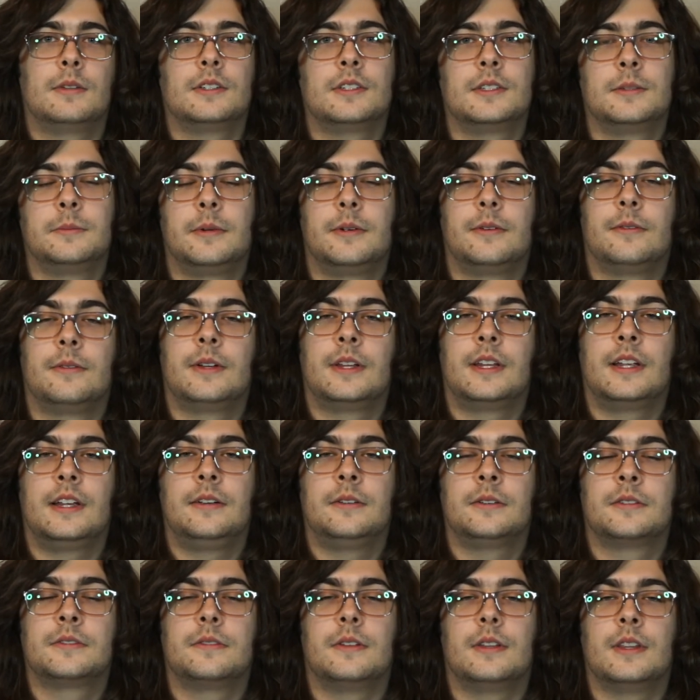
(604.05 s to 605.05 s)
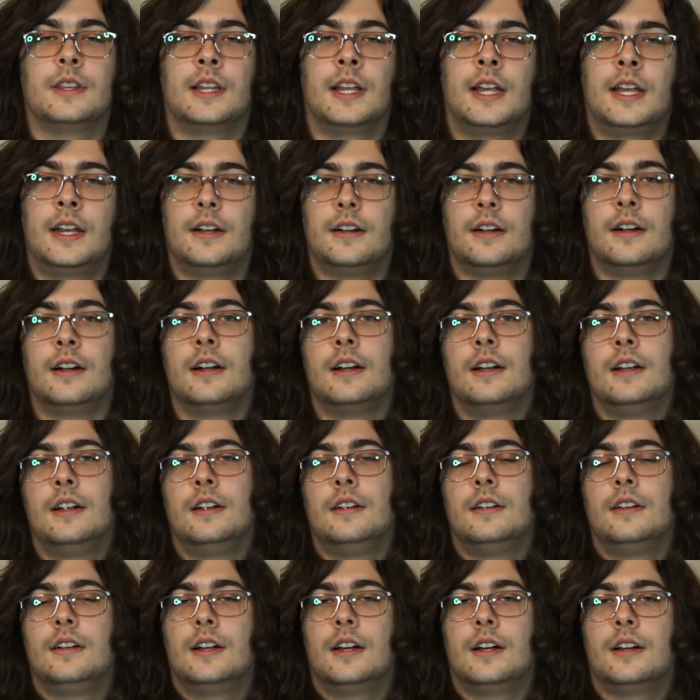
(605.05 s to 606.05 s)
This will be really useful later
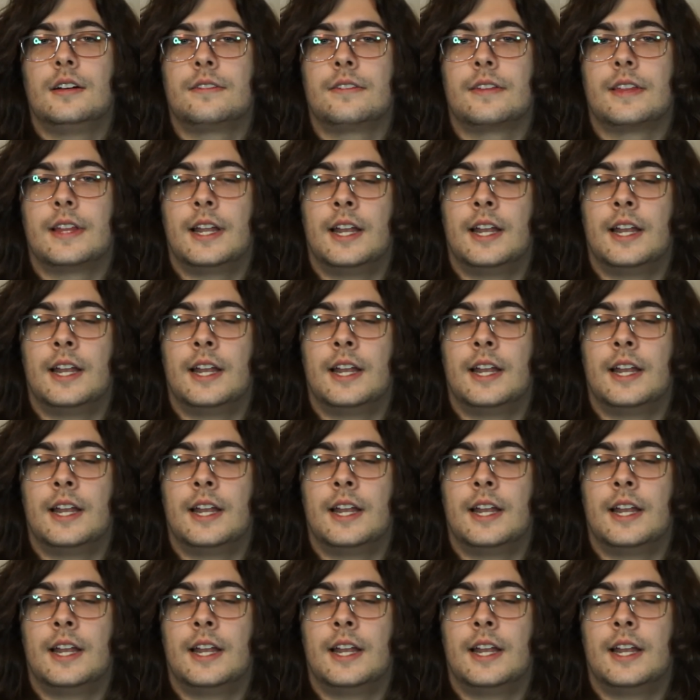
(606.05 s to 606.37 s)
for